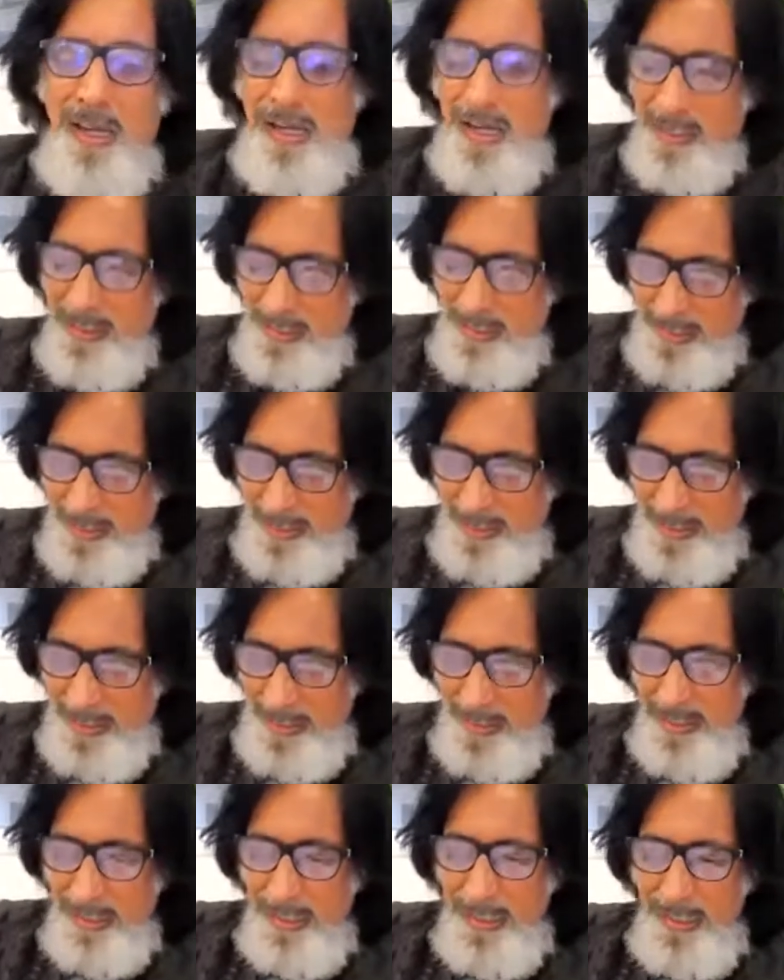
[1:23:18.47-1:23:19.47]
And
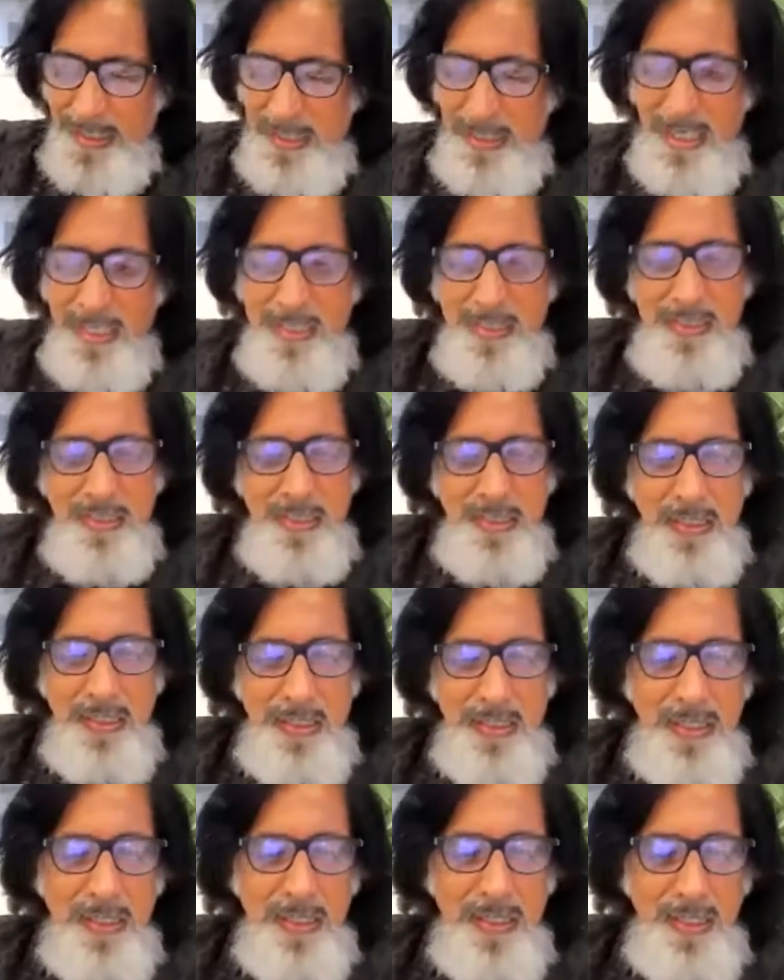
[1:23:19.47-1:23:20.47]
it
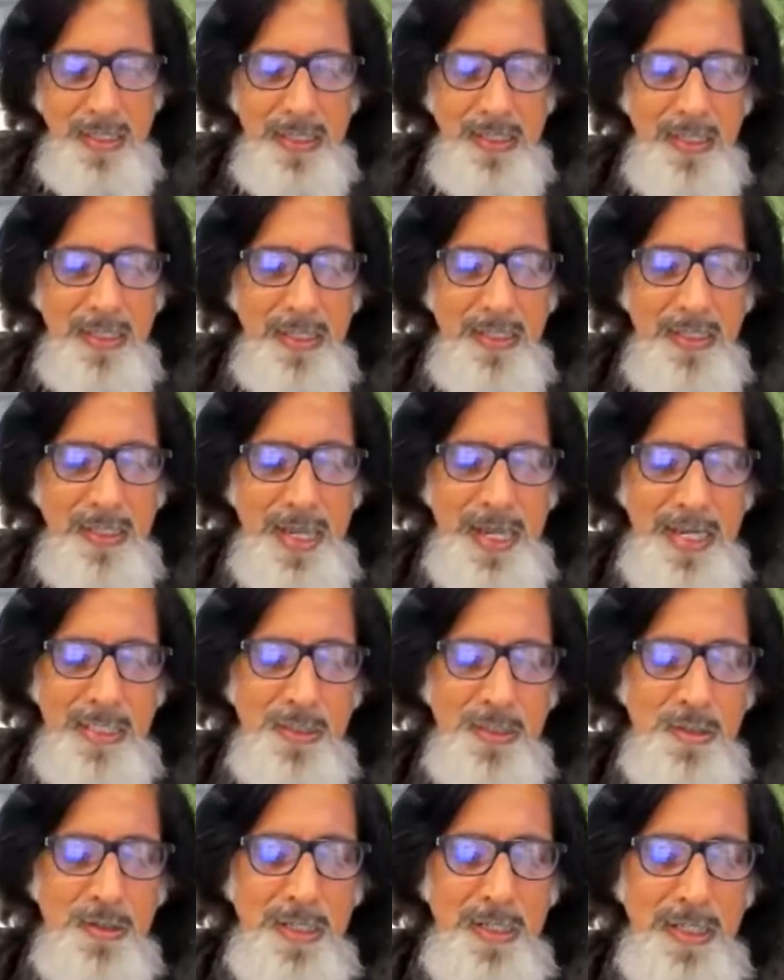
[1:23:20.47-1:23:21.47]

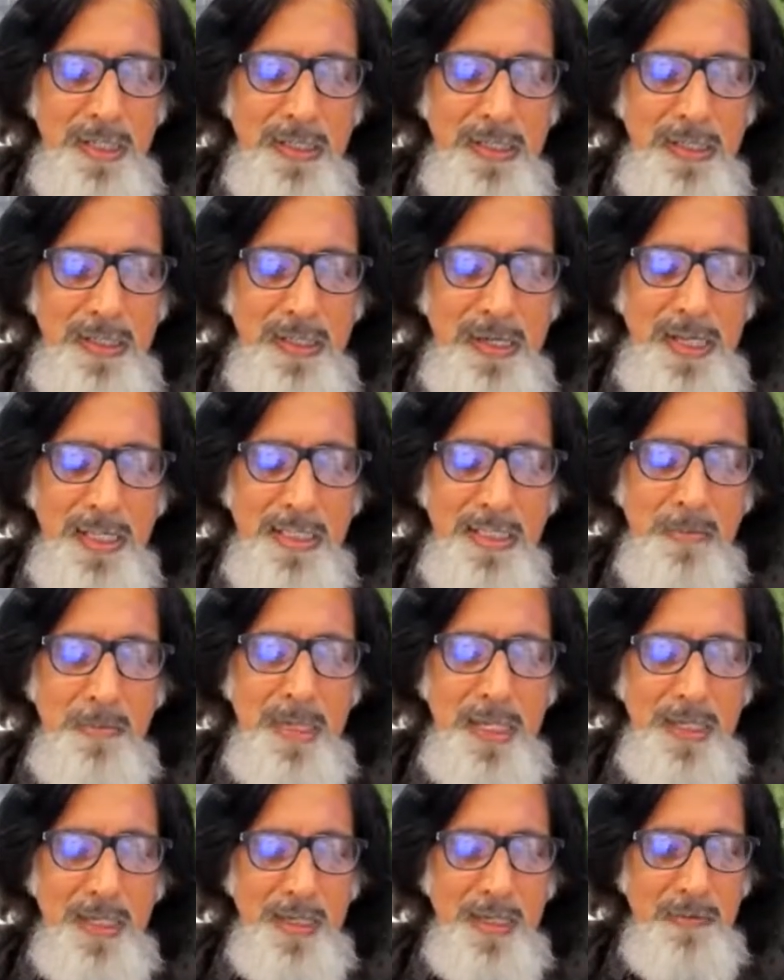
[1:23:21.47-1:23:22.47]
actually does
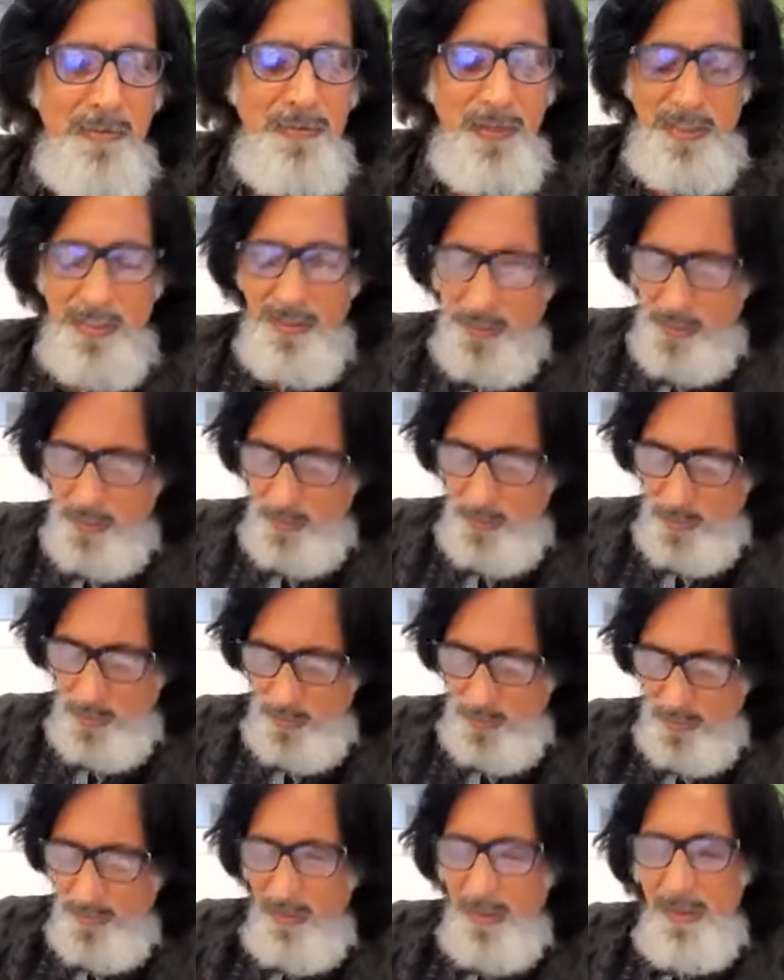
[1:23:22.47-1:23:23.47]
make a difference
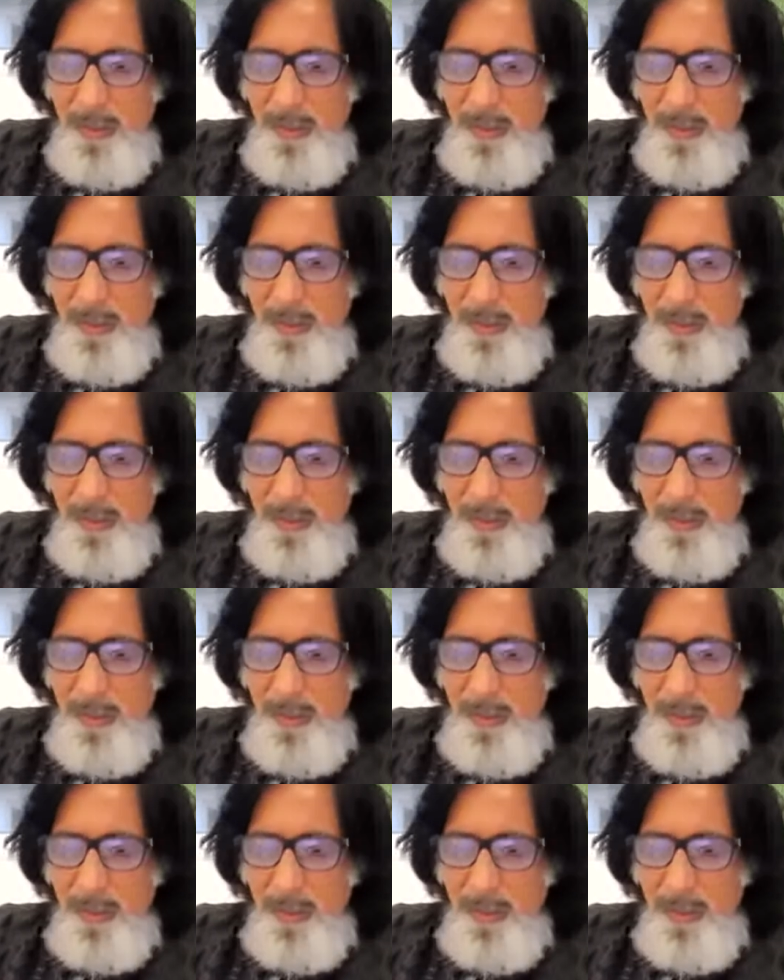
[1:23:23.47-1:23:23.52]
to,